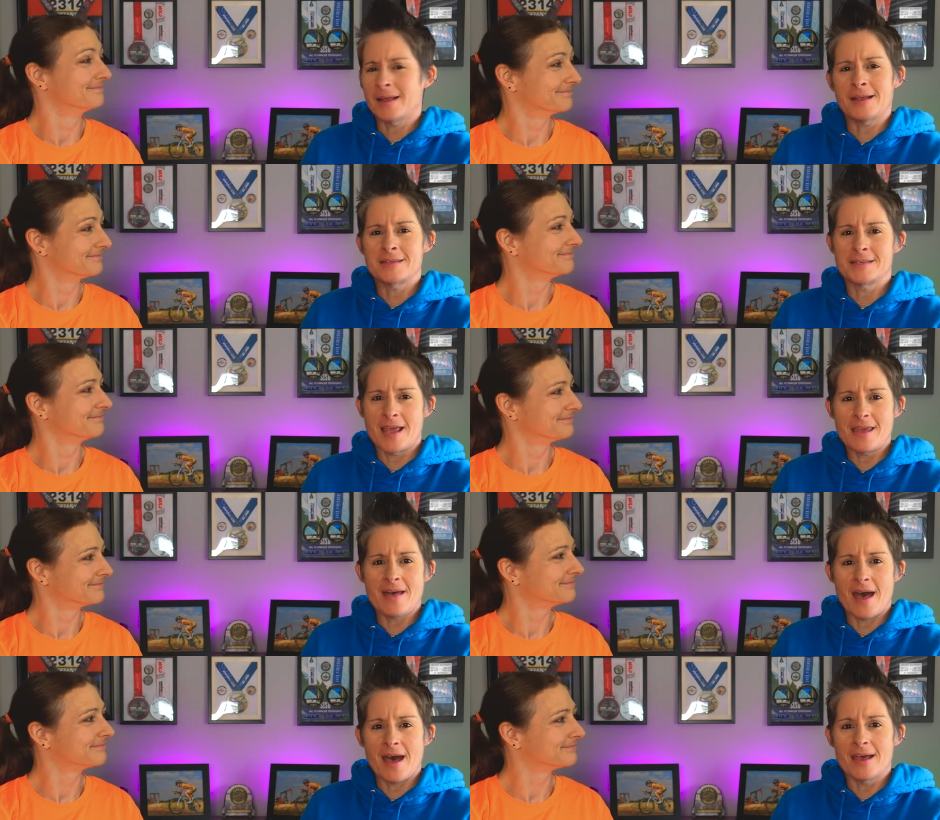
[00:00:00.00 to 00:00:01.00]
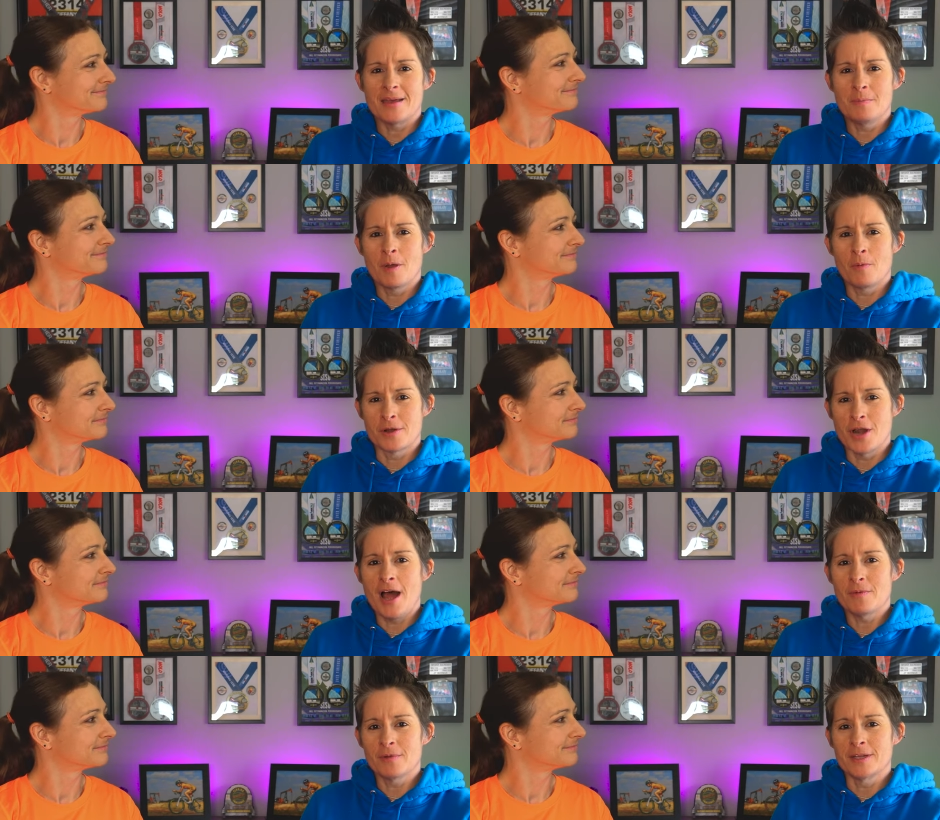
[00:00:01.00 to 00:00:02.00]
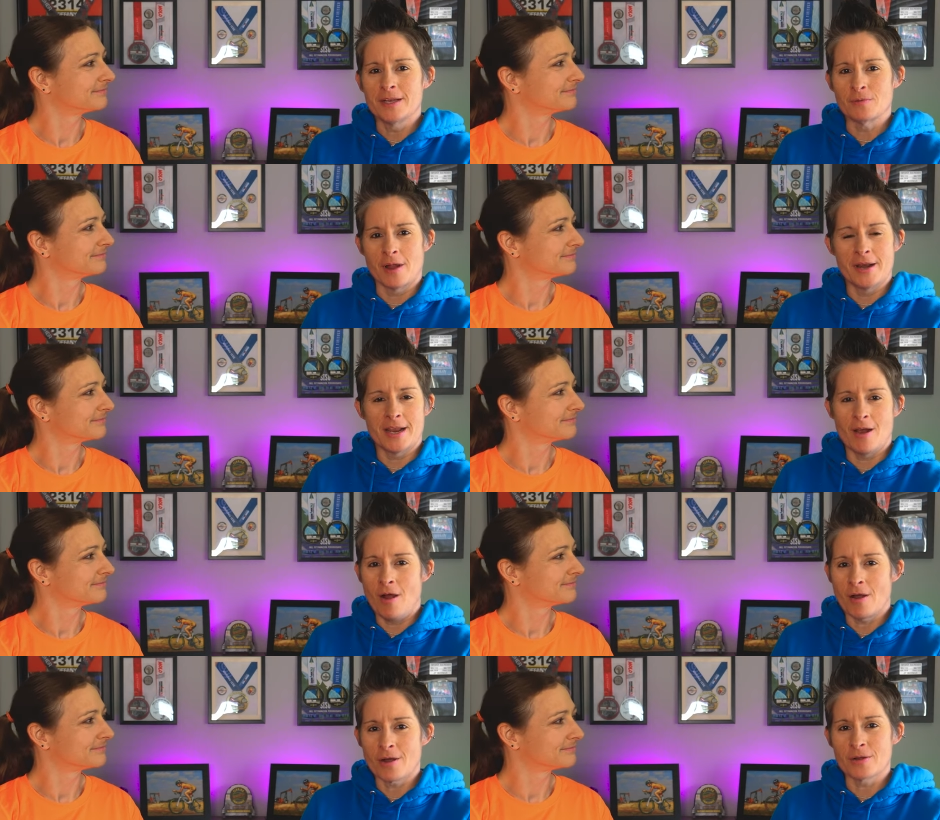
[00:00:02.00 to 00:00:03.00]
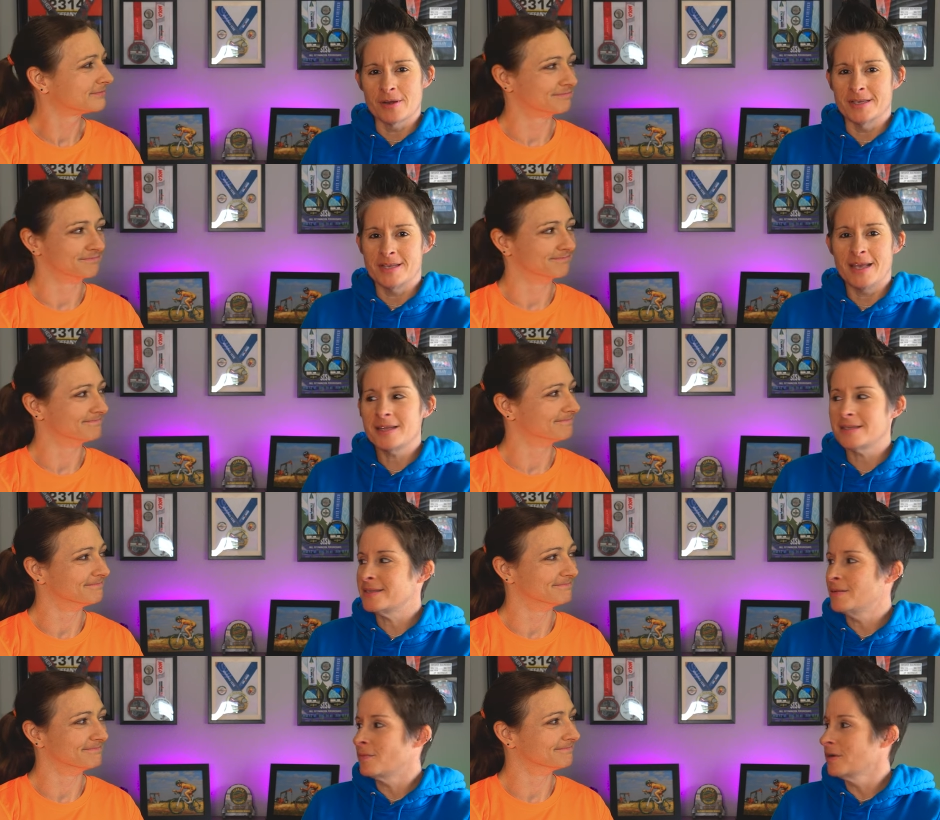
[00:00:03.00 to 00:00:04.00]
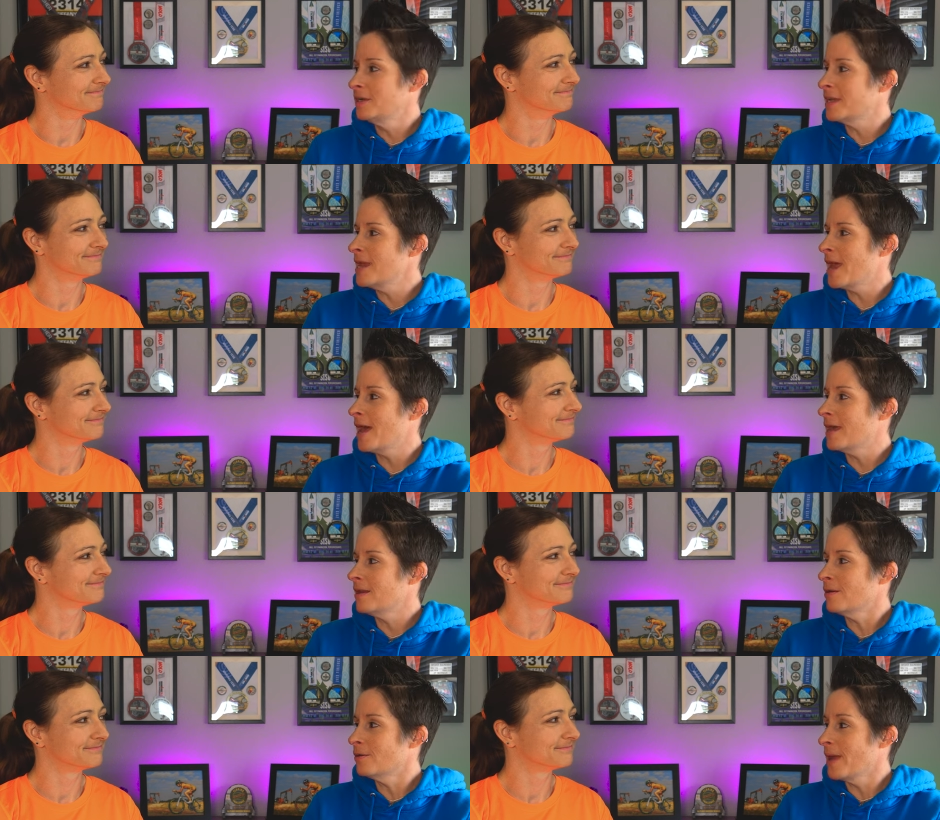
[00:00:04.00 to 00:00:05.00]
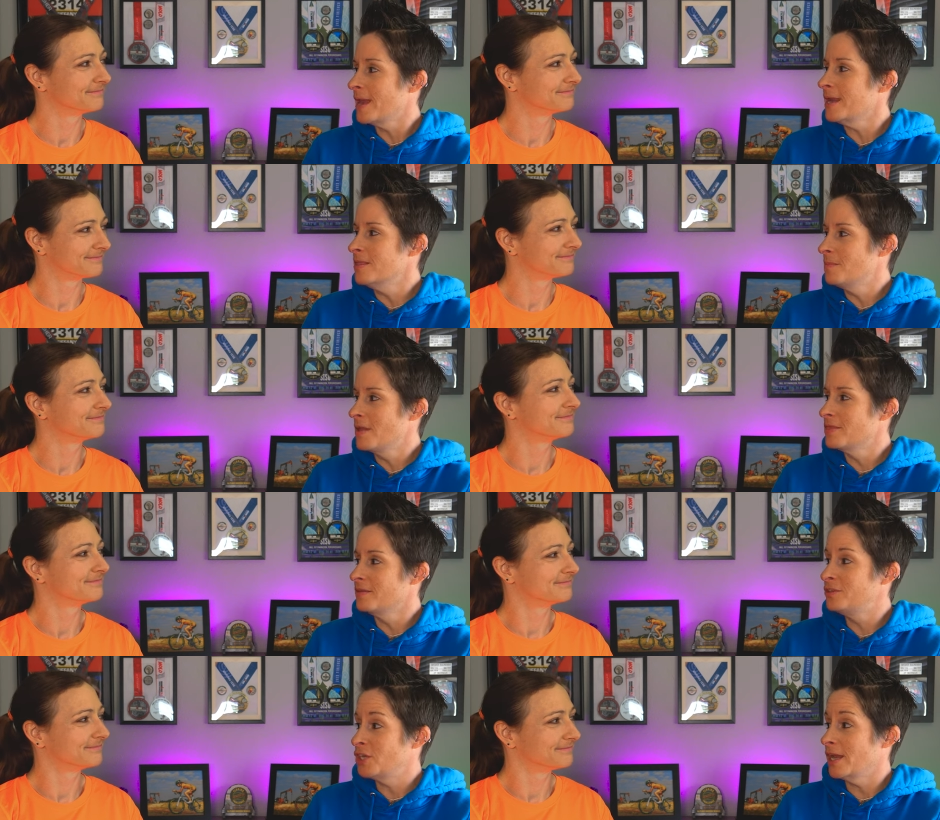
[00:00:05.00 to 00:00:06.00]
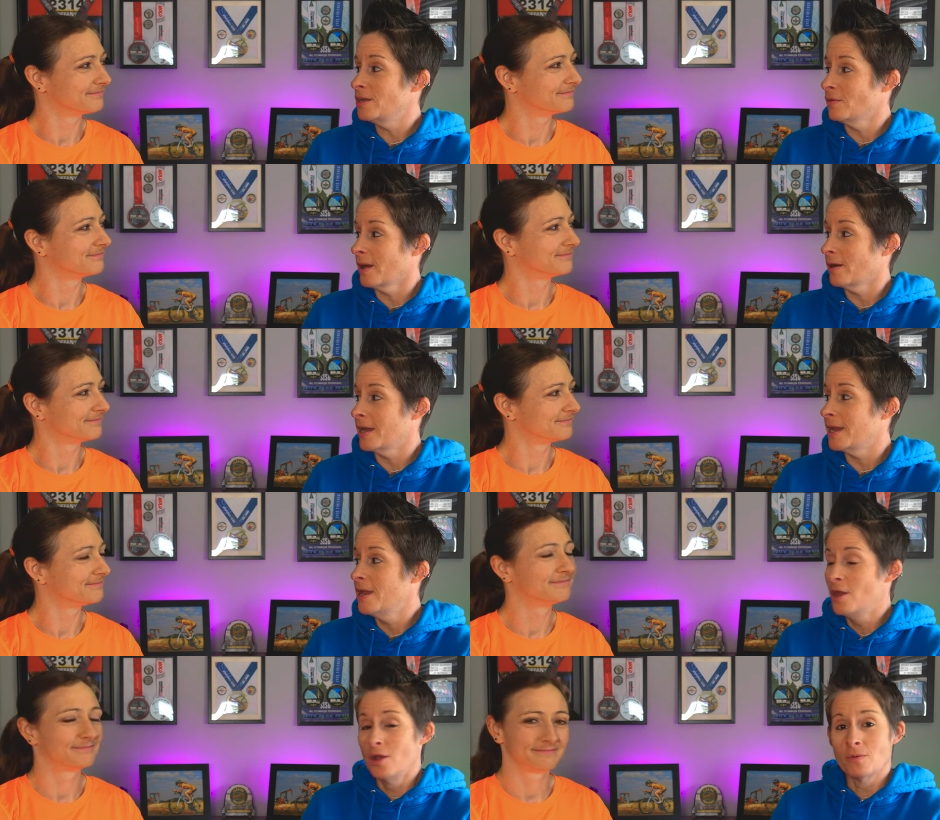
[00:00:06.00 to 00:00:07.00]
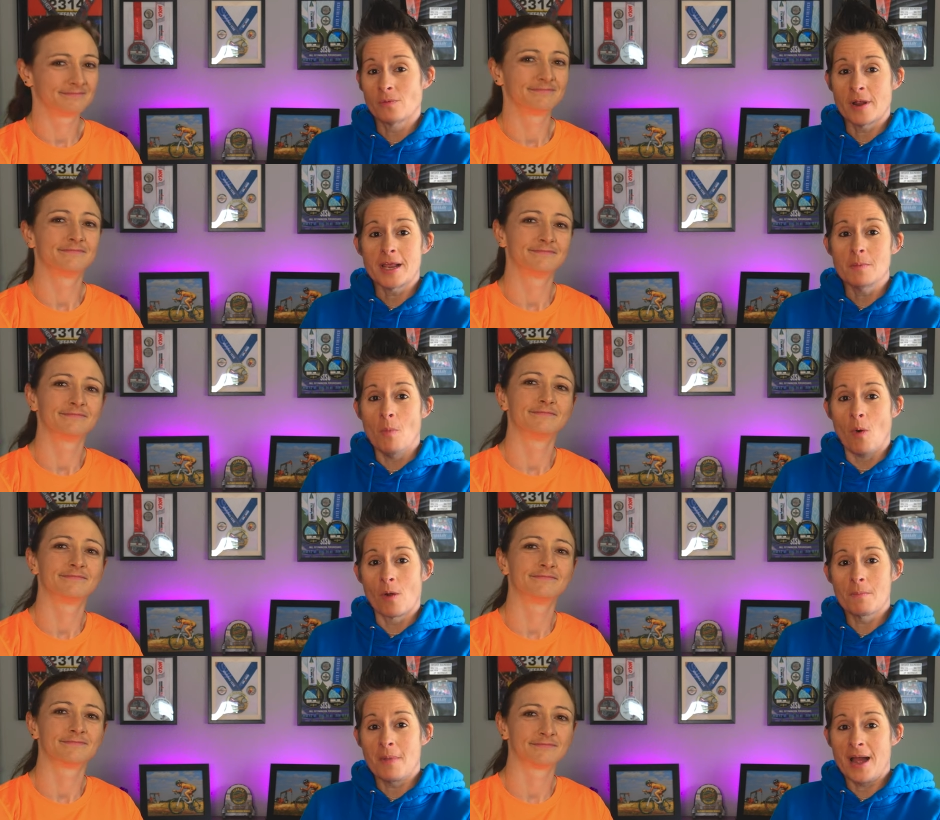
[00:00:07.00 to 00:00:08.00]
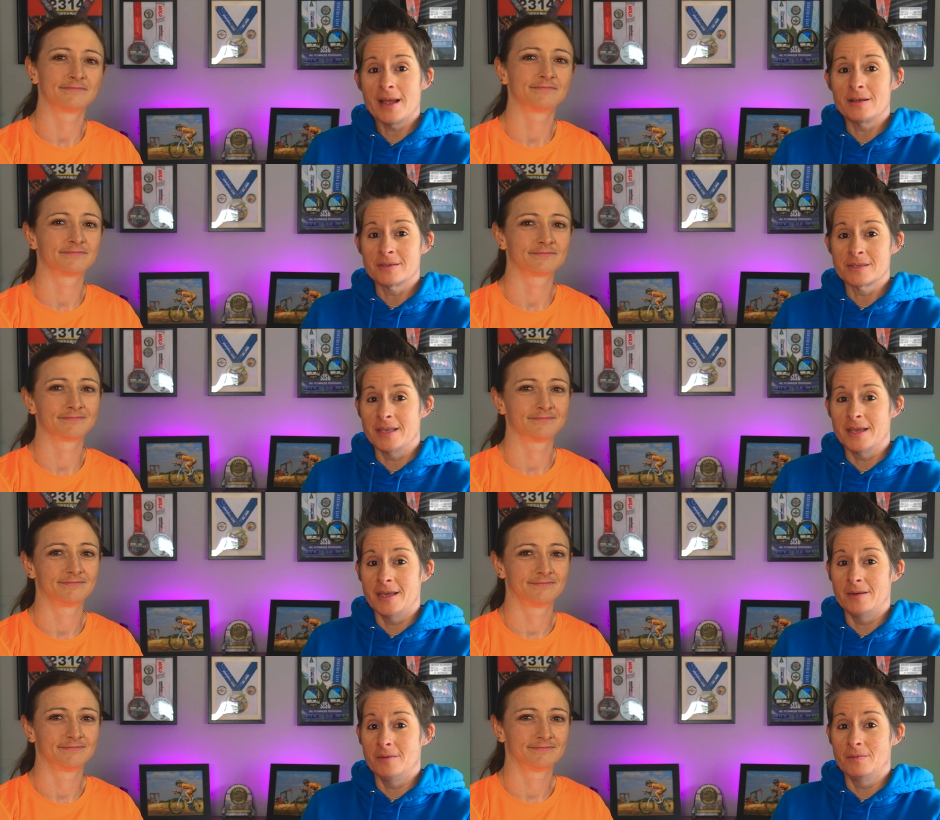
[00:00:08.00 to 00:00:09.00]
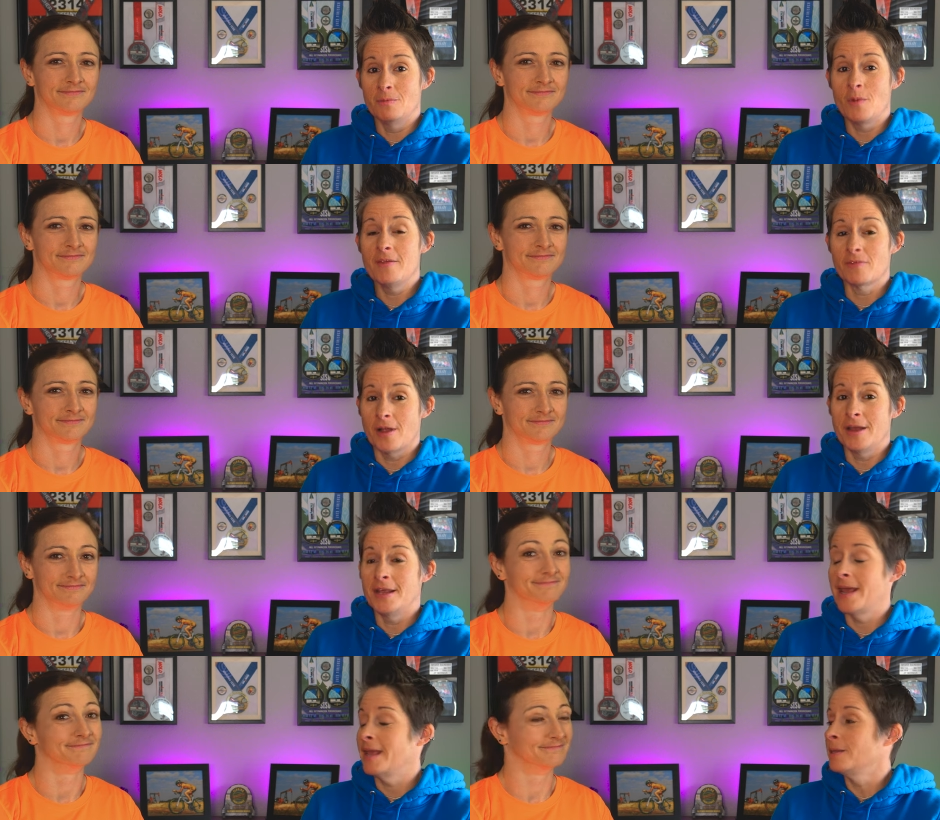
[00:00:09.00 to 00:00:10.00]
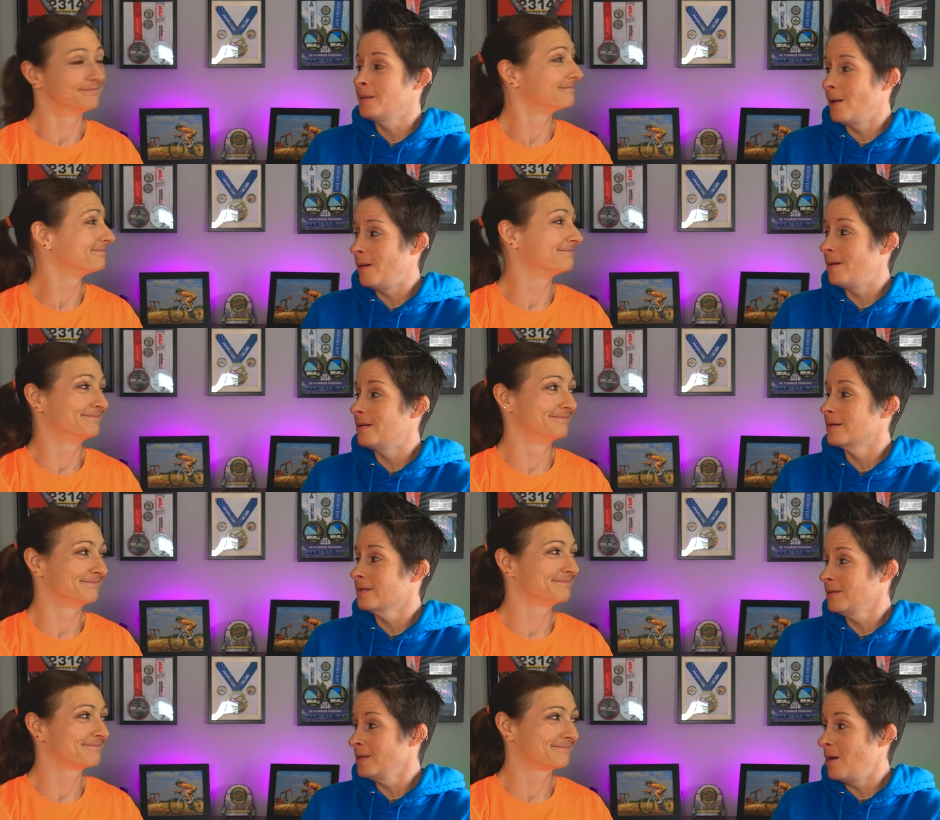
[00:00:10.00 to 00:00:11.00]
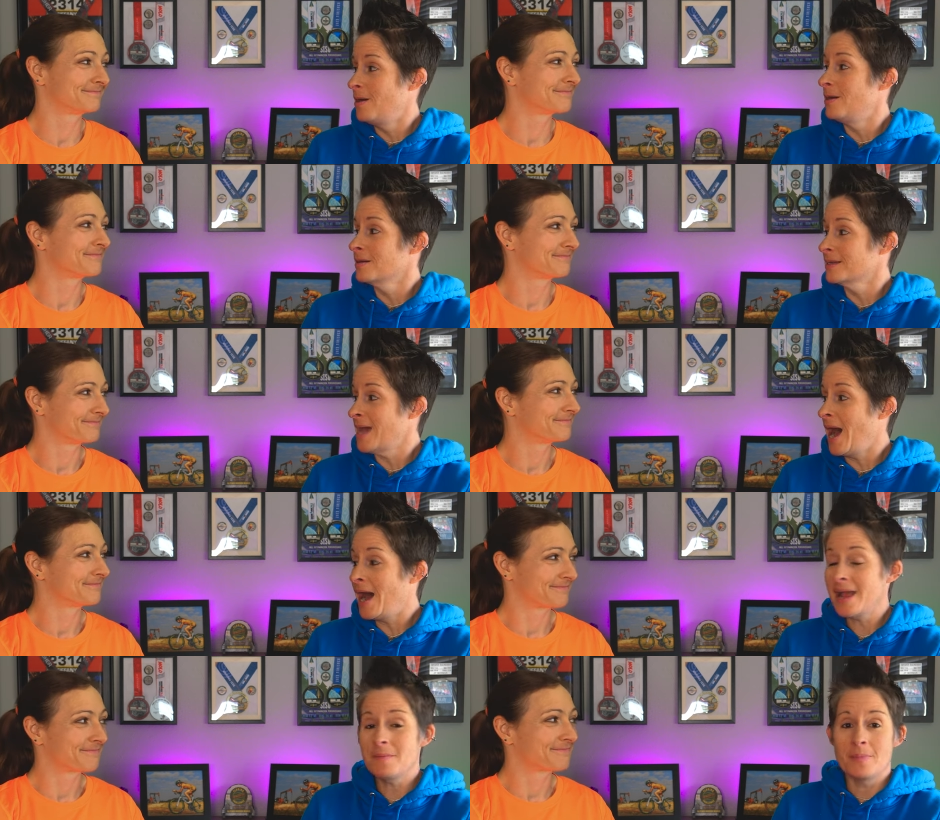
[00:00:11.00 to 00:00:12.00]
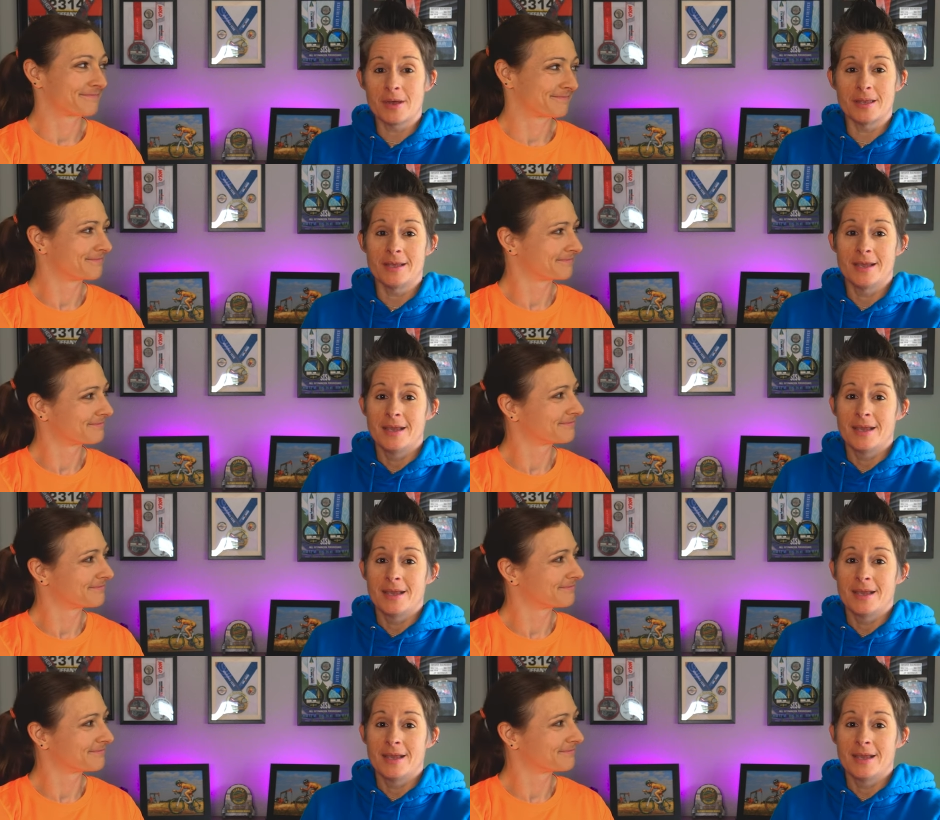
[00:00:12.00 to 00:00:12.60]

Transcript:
Speaker 1: I say that, but we're not really running hard or intense, and we're looking at already in the month of January running more miles than we've run in a long, long time. But